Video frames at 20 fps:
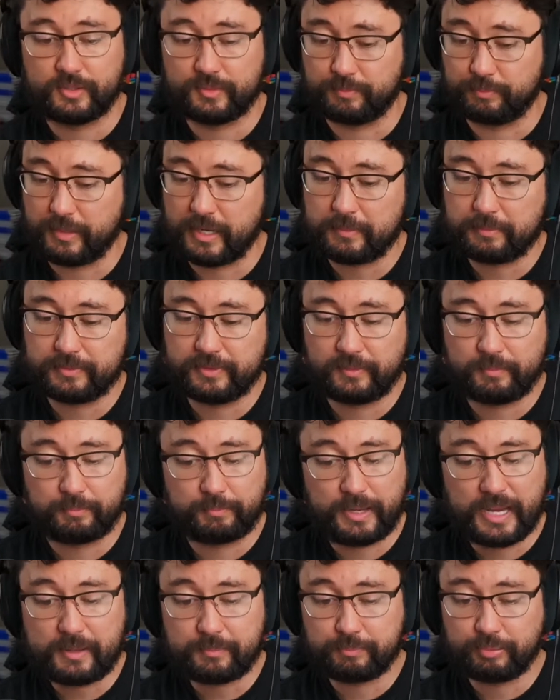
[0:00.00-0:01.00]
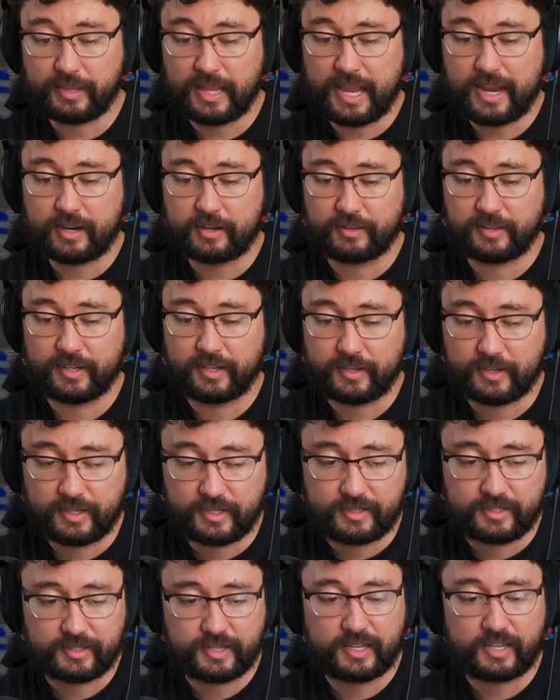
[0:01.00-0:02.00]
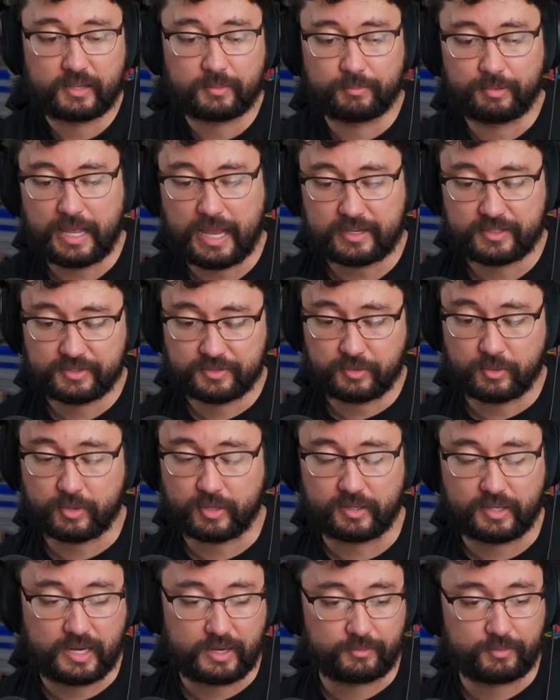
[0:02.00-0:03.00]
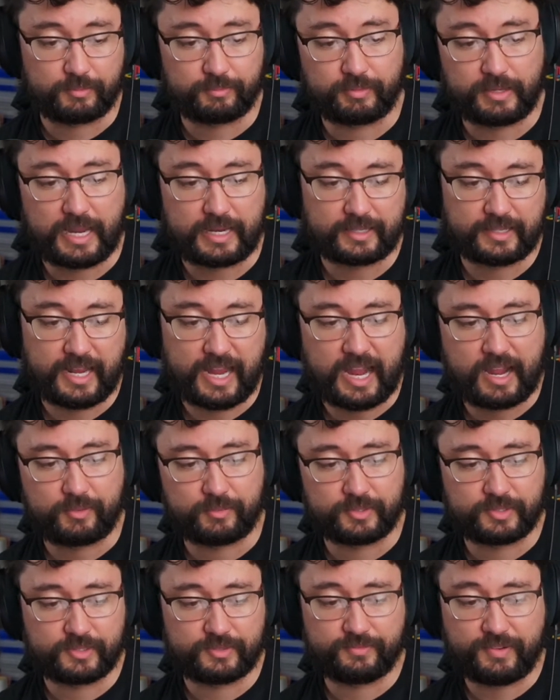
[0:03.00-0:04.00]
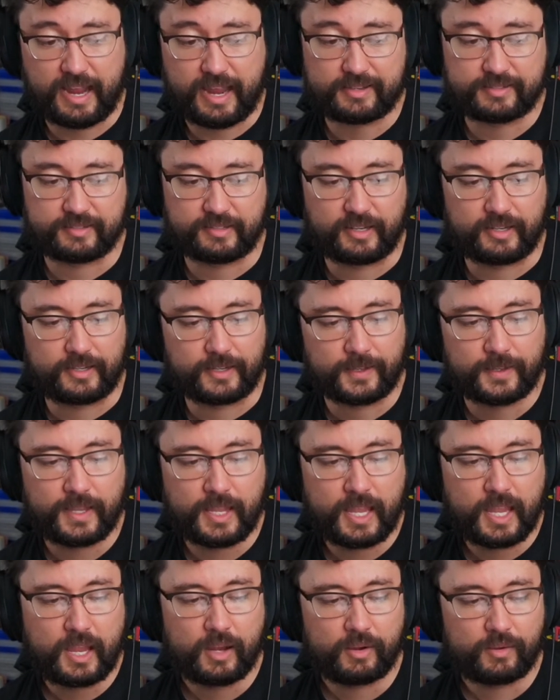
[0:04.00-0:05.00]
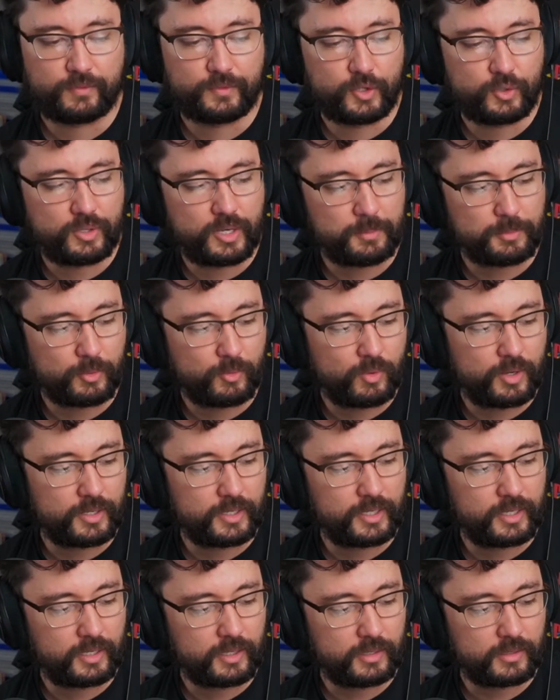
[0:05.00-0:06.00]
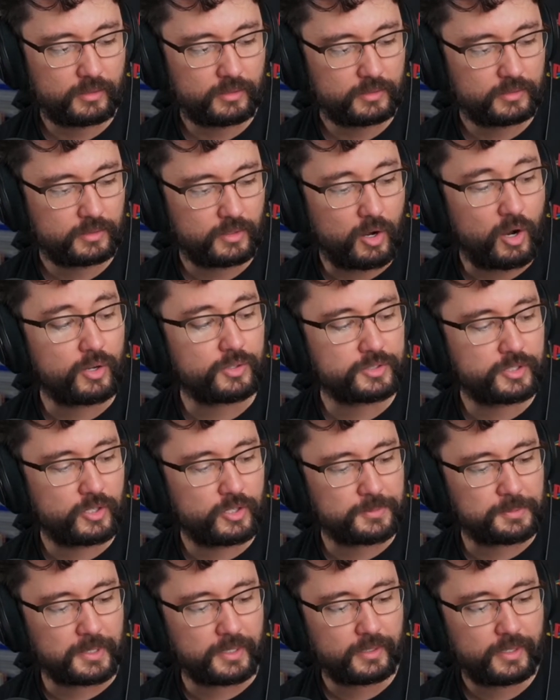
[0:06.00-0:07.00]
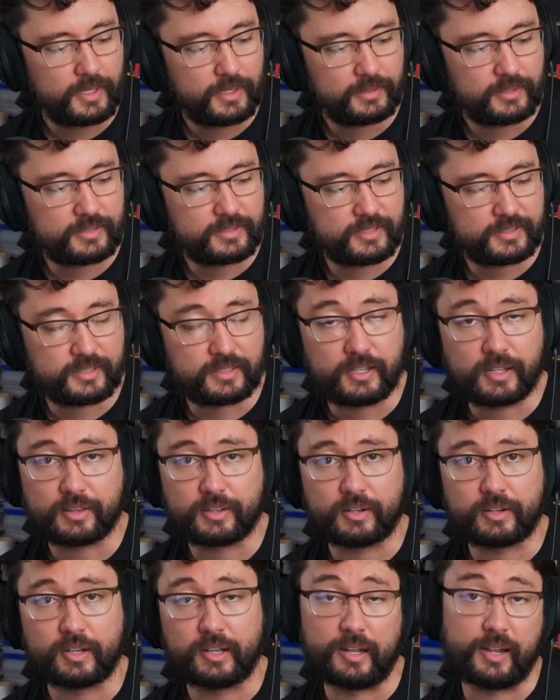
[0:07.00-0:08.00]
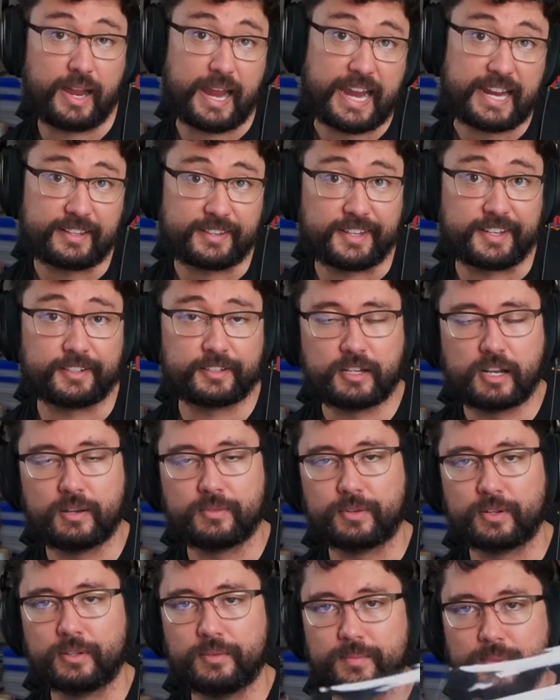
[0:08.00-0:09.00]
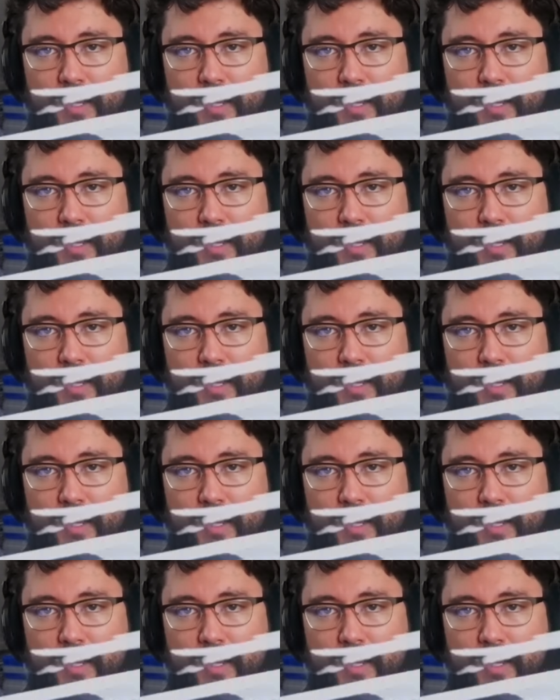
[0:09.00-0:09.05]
a big player there in the King of Black storyline with Black Cat, which is fascinating. New number 1 here. Oh, excuse me. This is another Alien cover